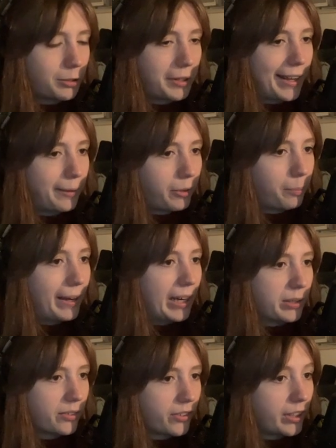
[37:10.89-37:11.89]
Okay, with
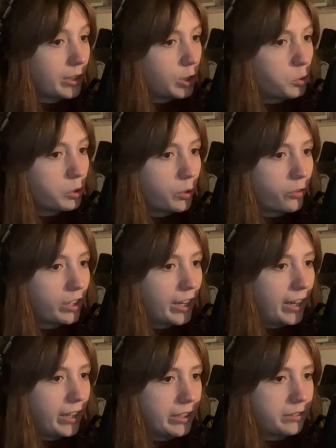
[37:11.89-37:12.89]
powers that you used
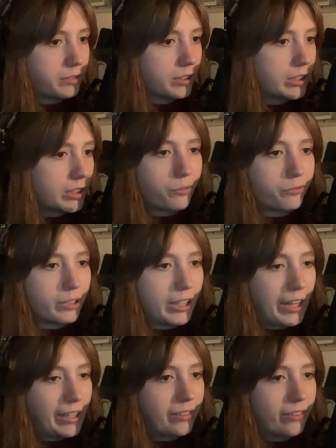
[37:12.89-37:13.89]
to have. Power
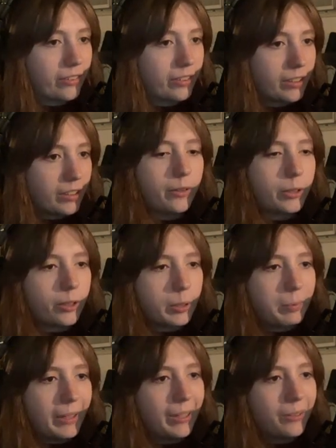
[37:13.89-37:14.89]
flight. But now the
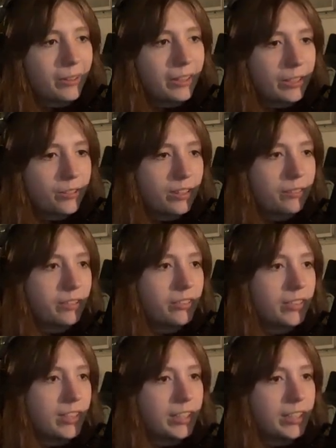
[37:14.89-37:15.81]
only power that you'll ever